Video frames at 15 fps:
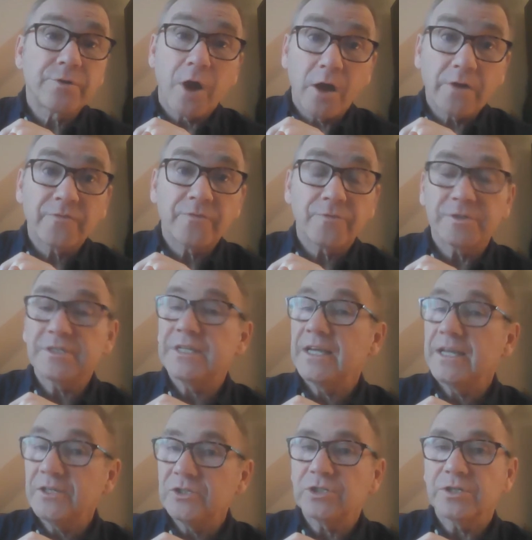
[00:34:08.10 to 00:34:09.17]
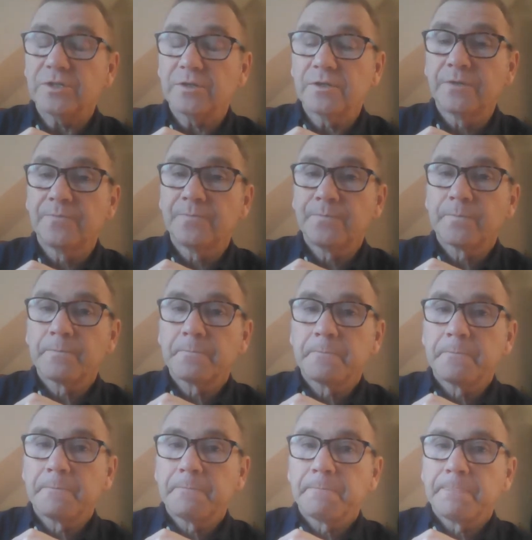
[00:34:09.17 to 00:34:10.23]
confrontation
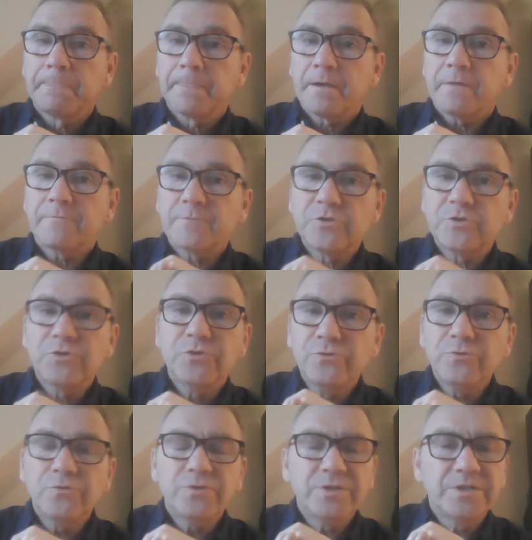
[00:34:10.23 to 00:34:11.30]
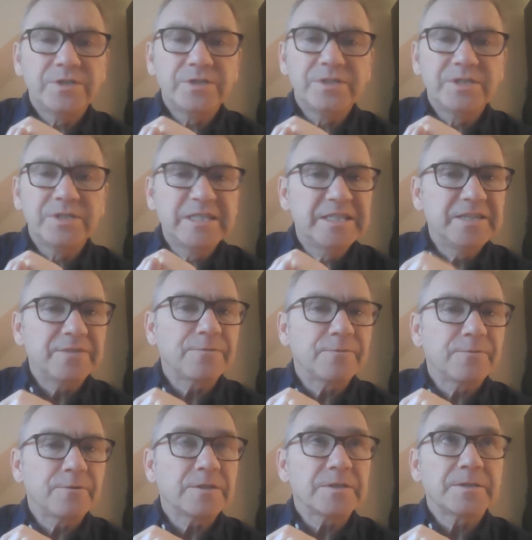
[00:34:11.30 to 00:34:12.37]
of two
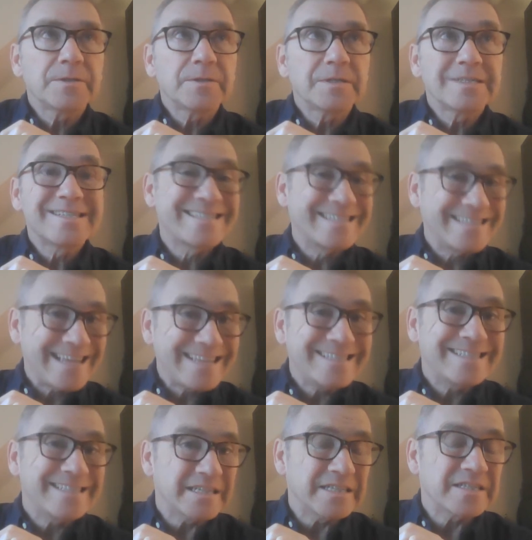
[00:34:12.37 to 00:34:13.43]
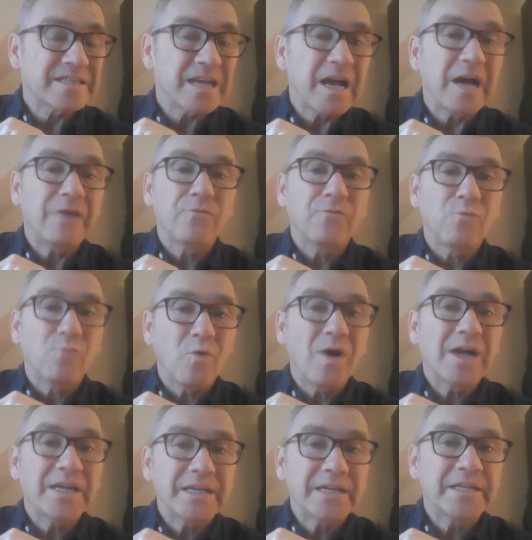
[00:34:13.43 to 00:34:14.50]
different senses of
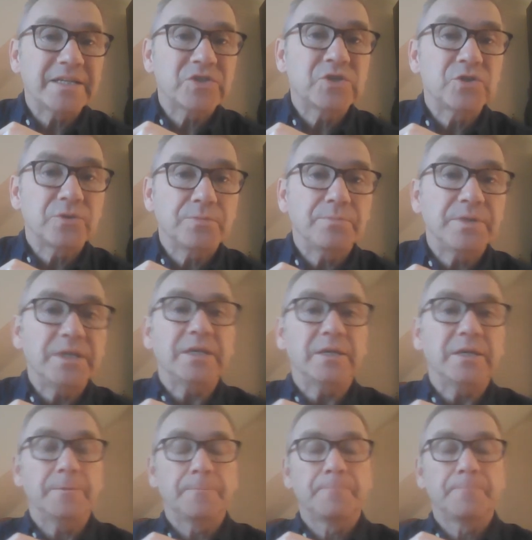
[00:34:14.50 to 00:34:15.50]
what it is to be.